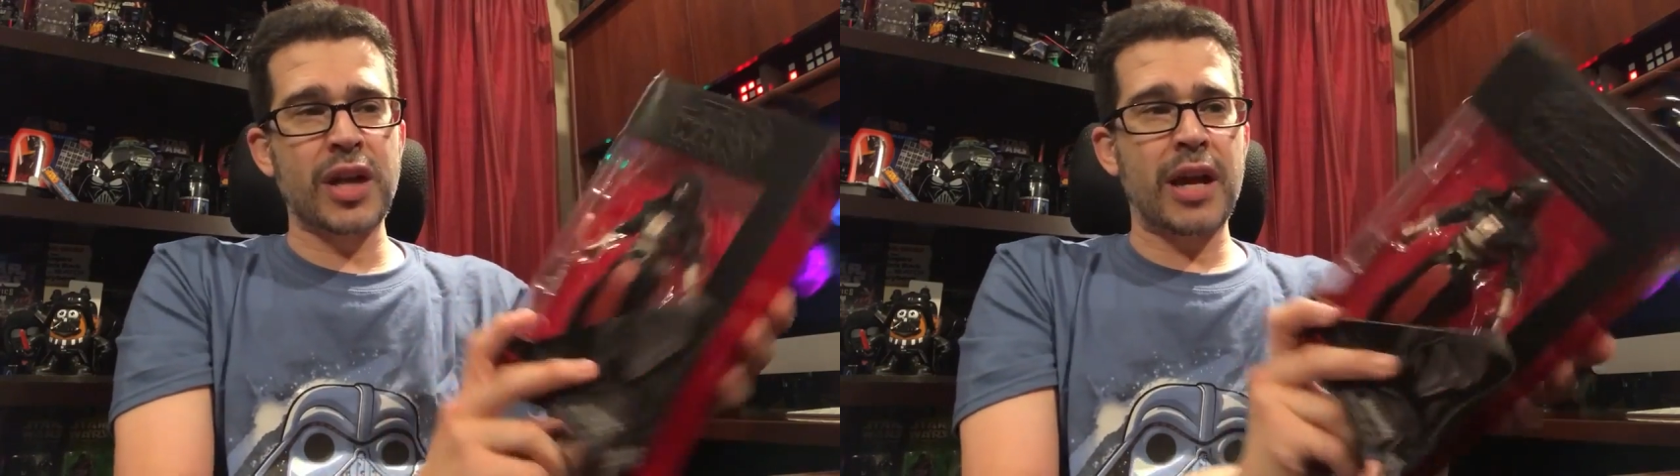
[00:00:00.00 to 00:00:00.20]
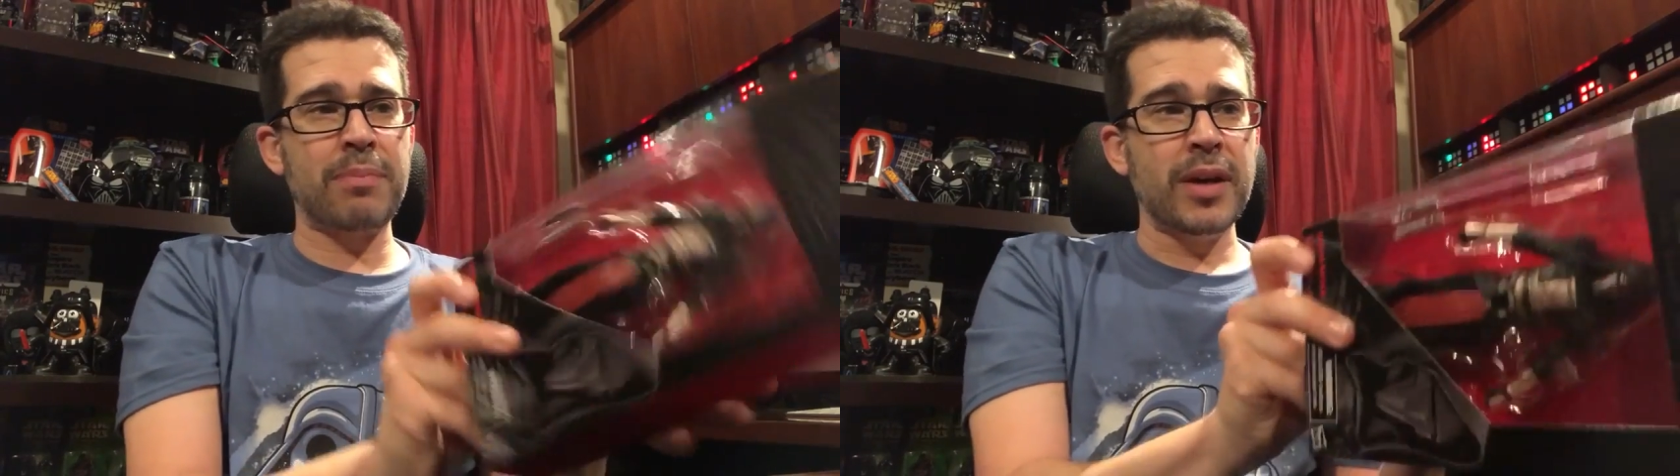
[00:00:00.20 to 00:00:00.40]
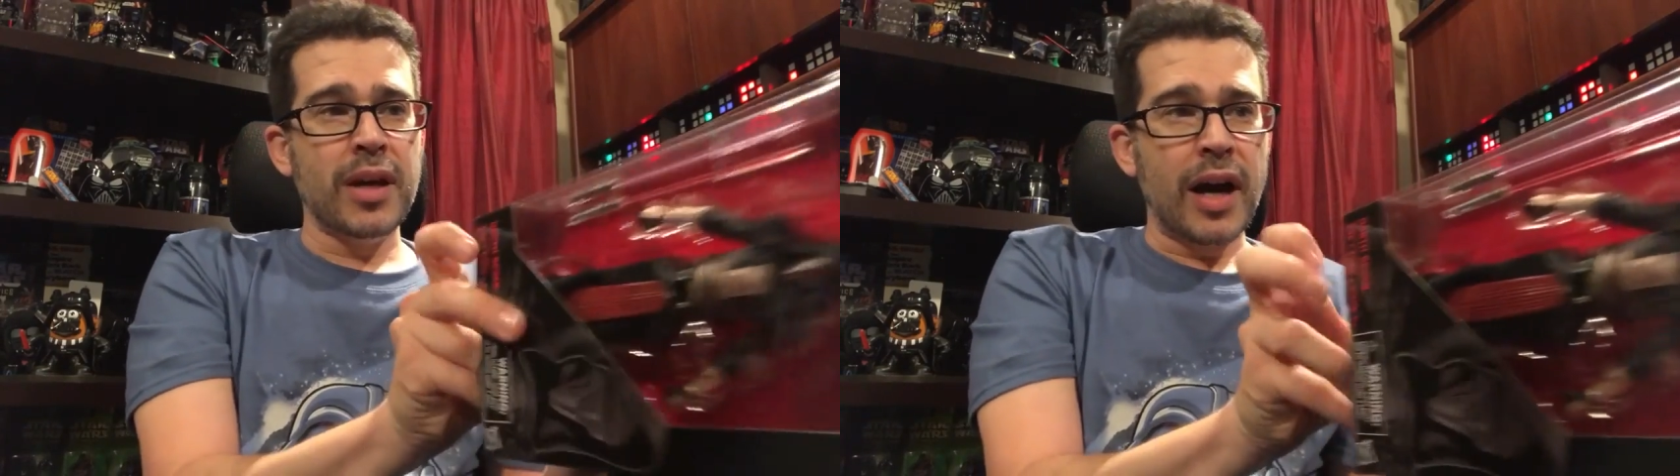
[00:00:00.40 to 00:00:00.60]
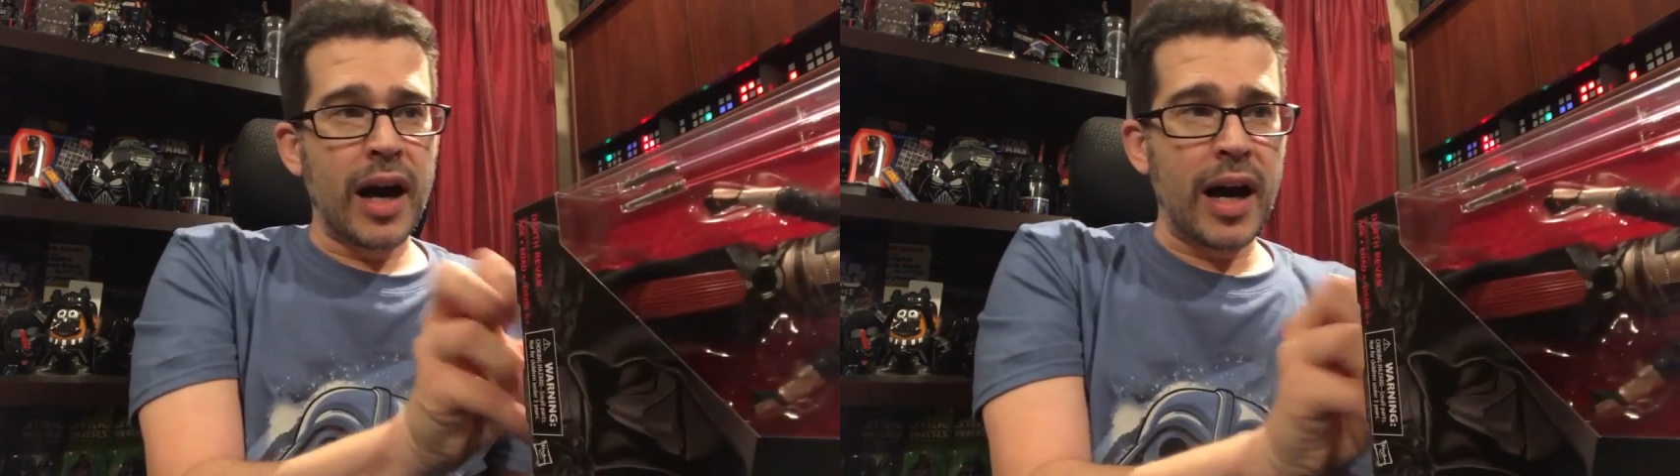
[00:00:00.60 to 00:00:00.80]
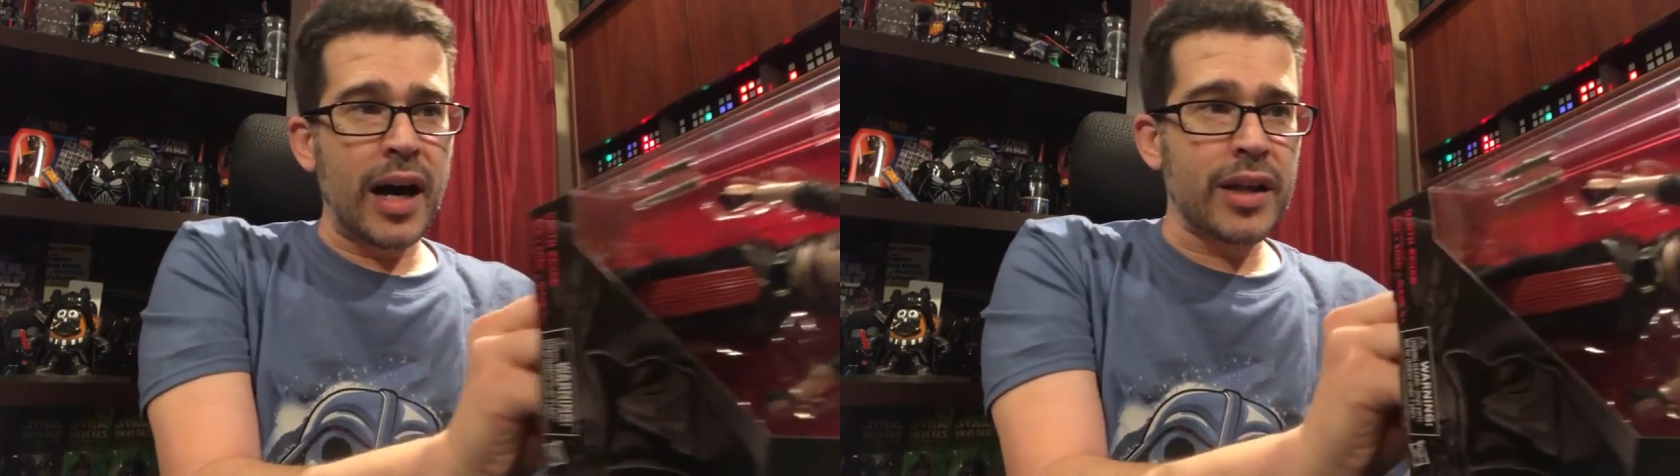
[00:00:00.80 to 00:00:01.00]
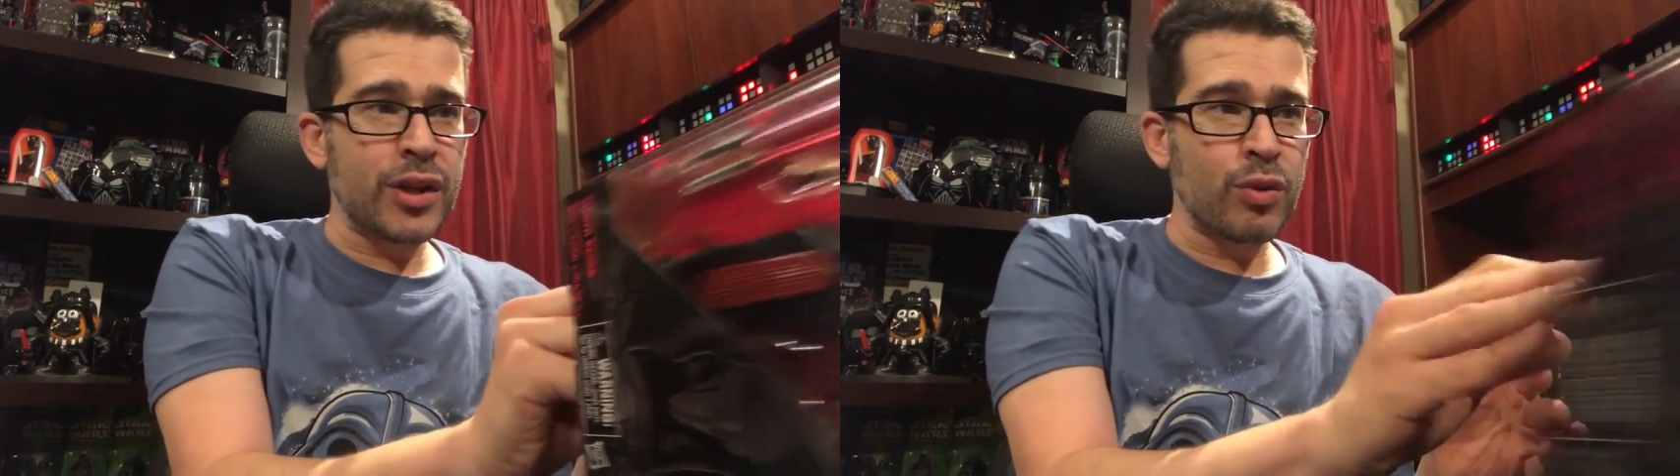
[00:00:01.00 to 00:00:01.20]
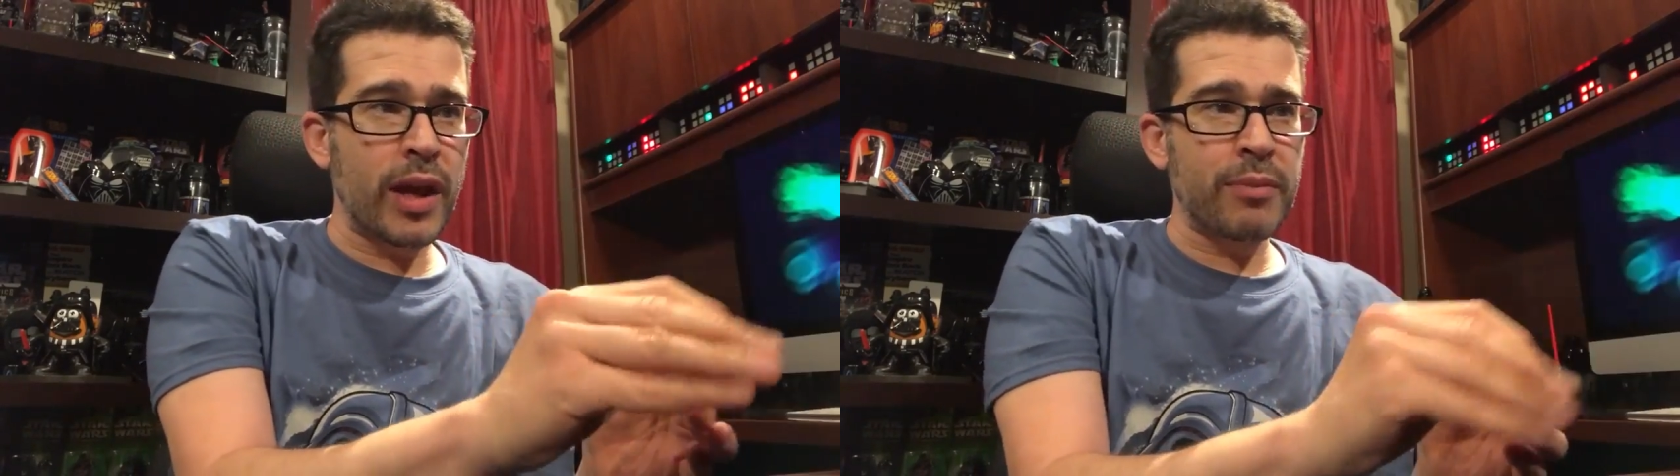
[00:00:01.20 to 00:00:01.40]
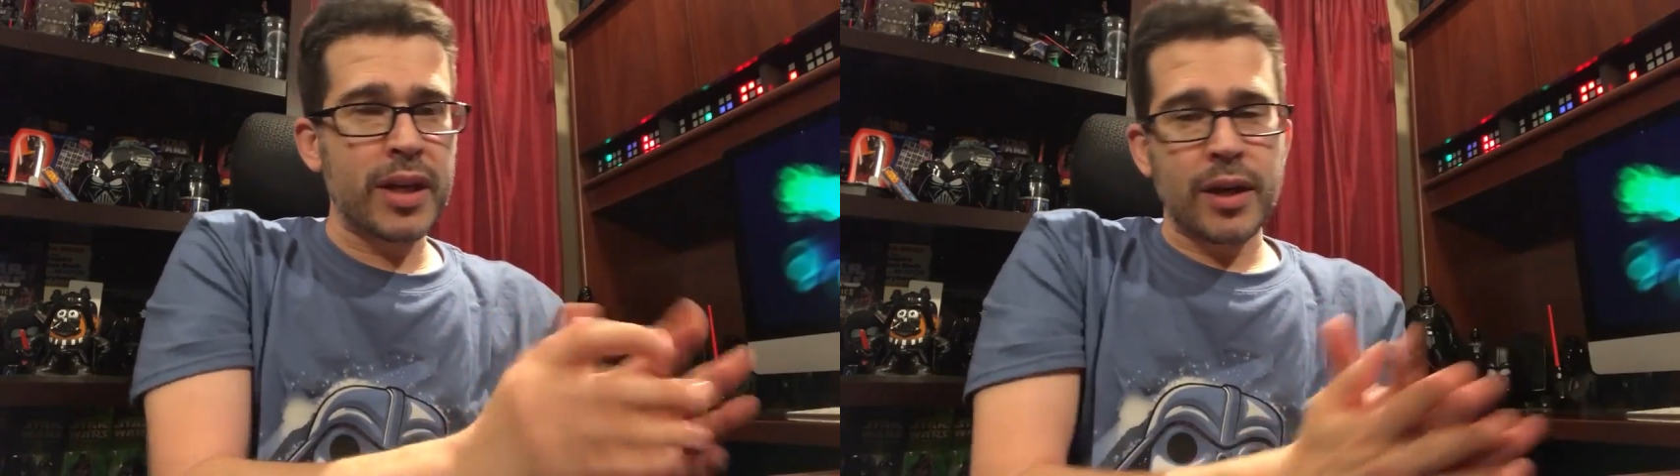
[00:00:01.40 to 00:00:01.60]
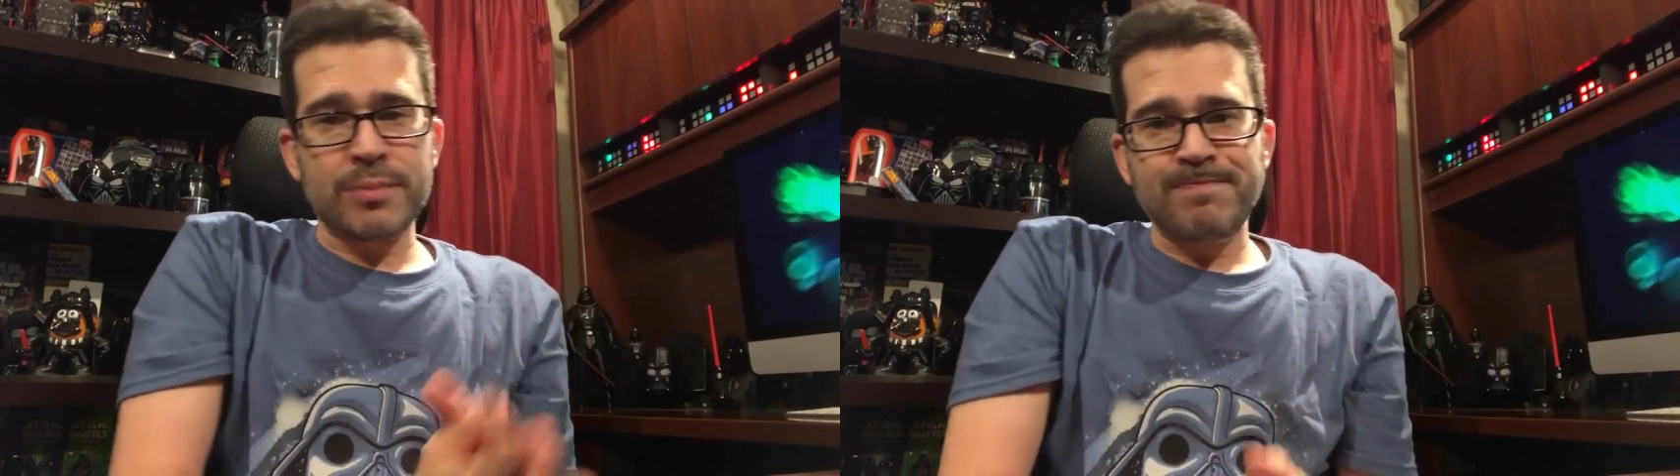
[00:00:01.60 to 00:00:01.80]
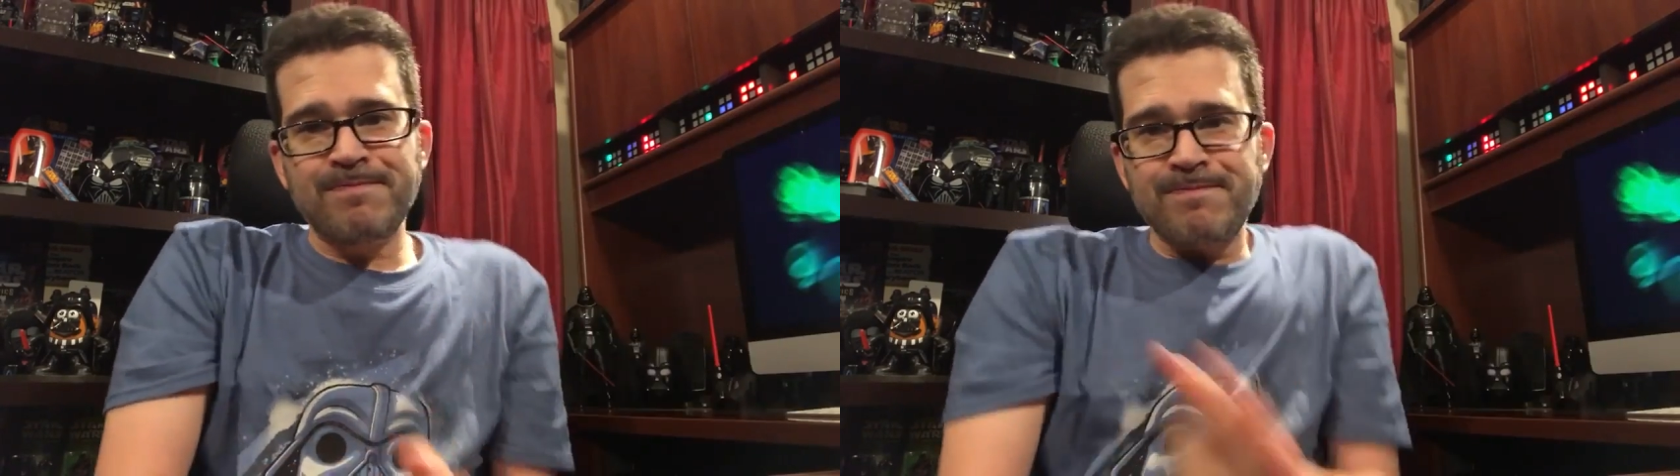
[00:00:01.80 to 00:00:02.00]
shape, uh, you let me know.